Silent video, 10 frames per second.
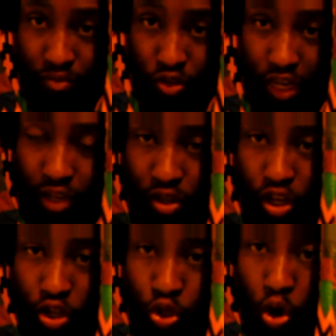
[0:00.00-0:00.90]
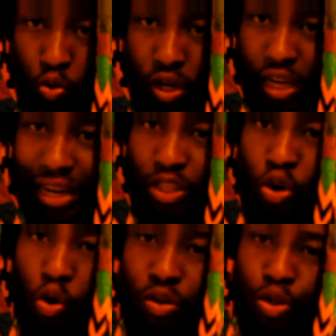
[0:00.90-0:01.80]
Okay, so let's
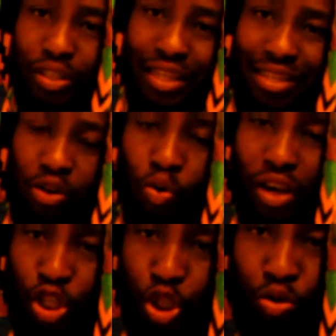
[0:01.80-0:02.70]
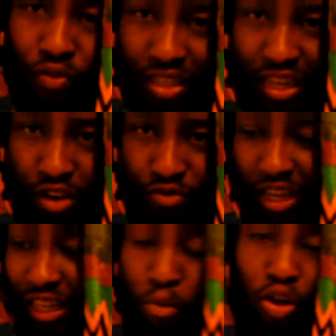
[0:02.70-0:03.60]
go into this whole issue of slavery,
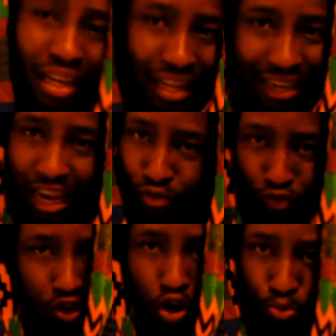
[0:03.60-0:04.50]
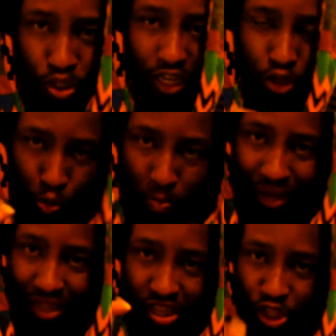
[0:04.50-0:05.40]
and I'm going to link everything up together, so
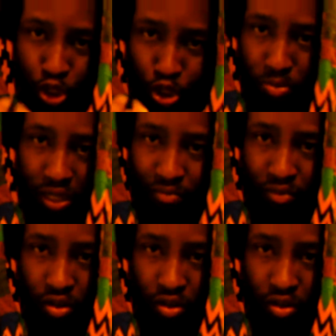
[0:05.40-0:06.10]
pay attention to me.